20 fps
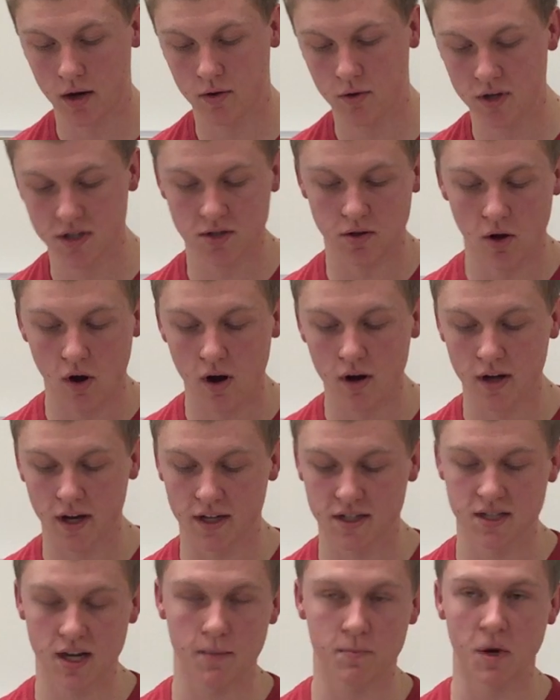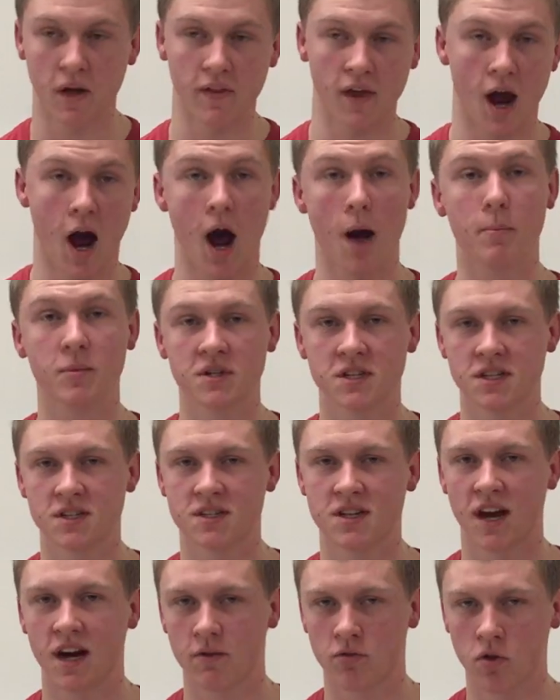Chris Long, except on the opposite
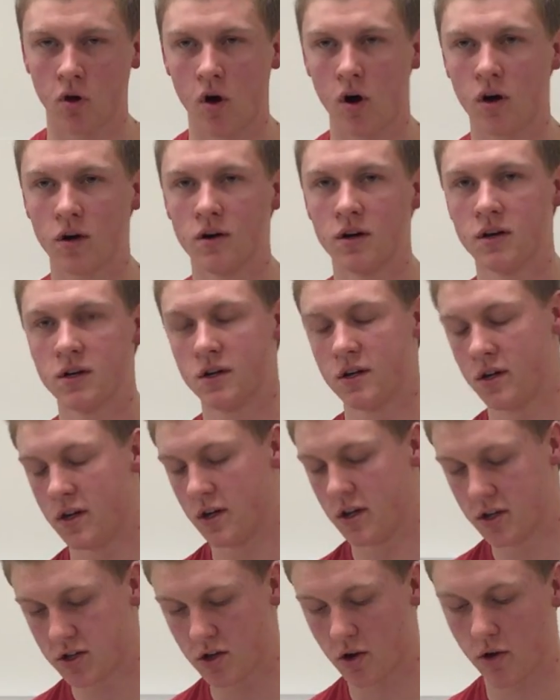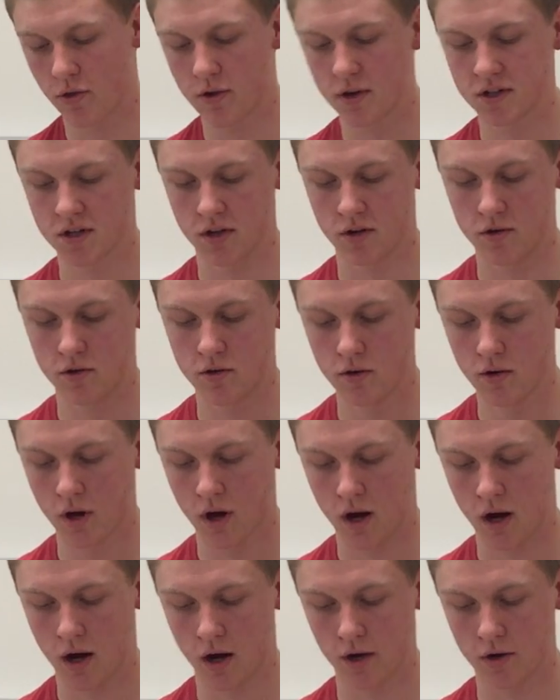side of Long. So there's a
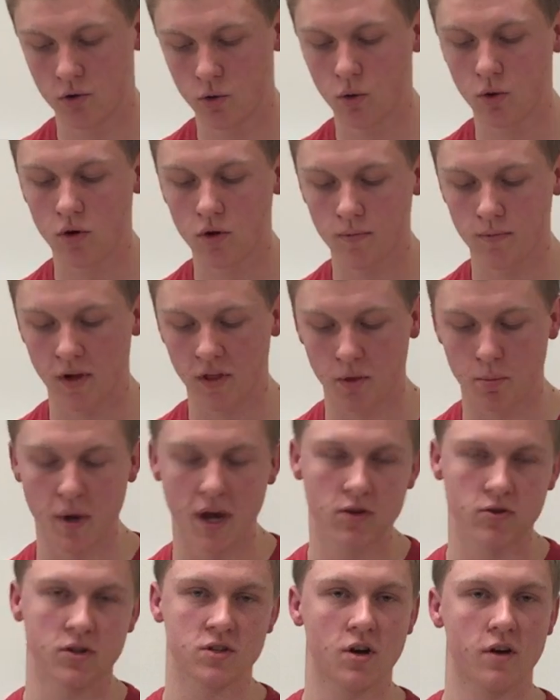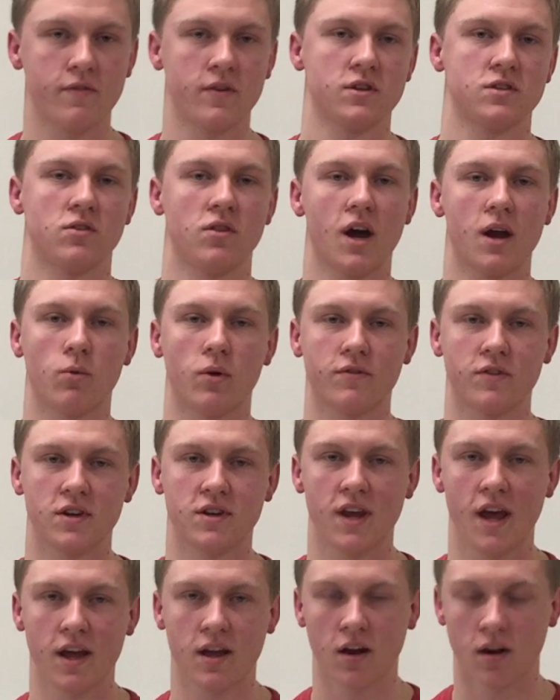duel, and the Patriots offensive line will have
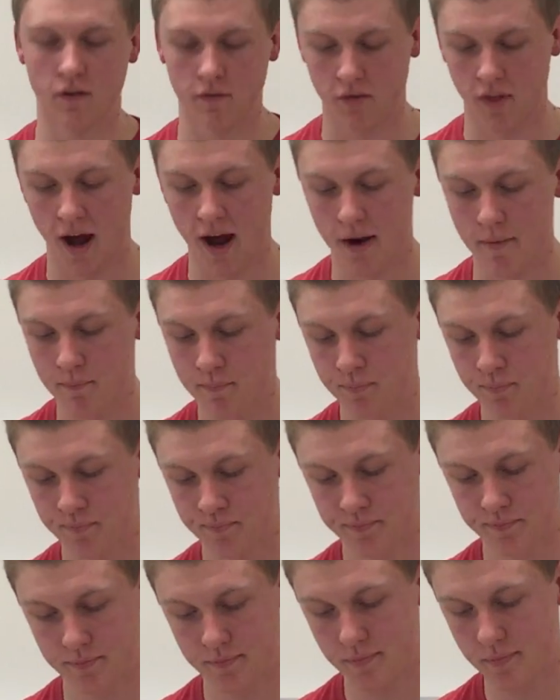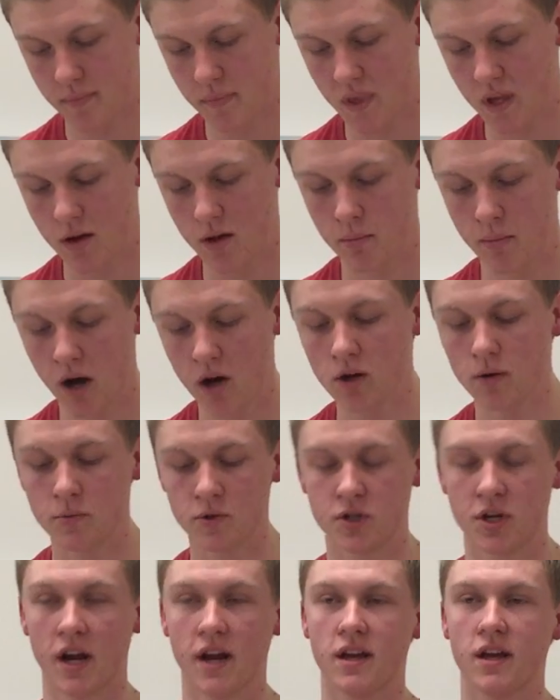to take care of that.
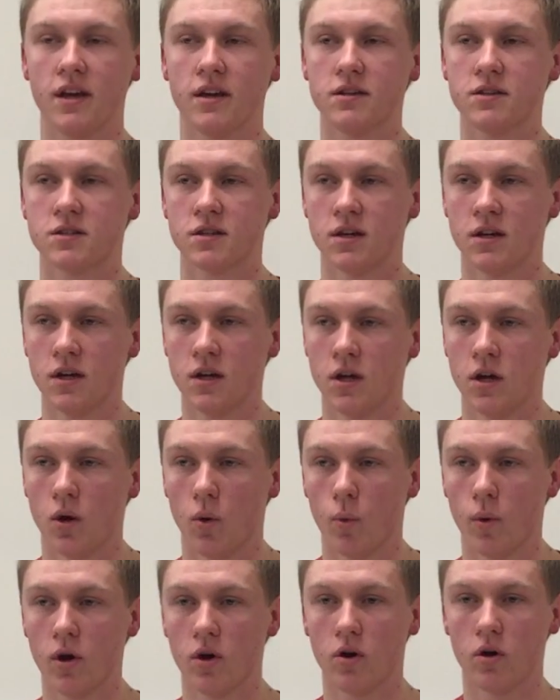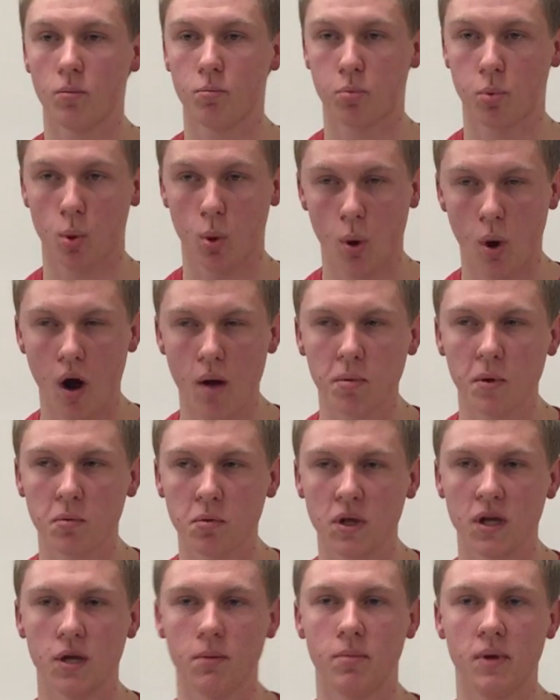Malcolm Jenkins will
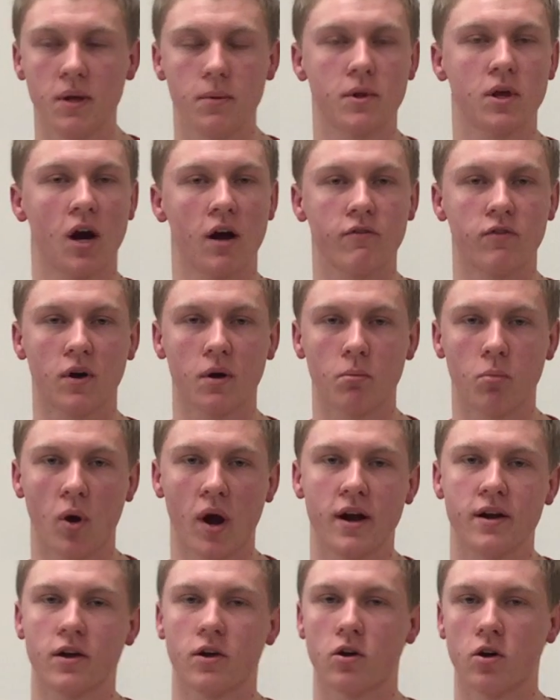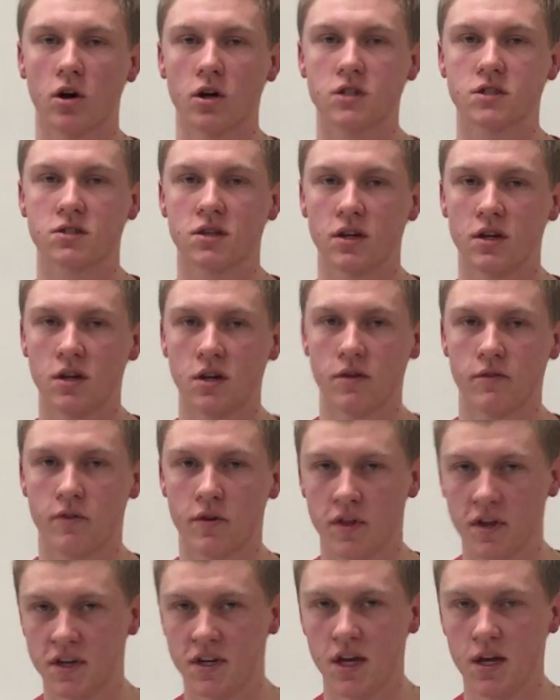probably be covering Brandon Cooks
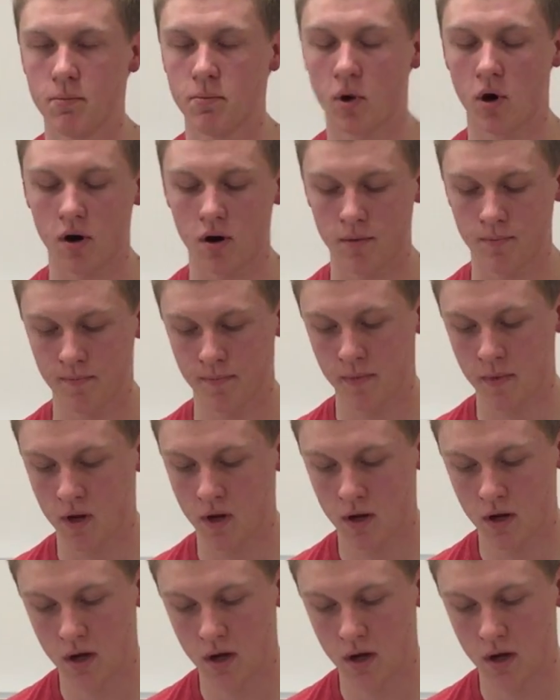for the deep ball.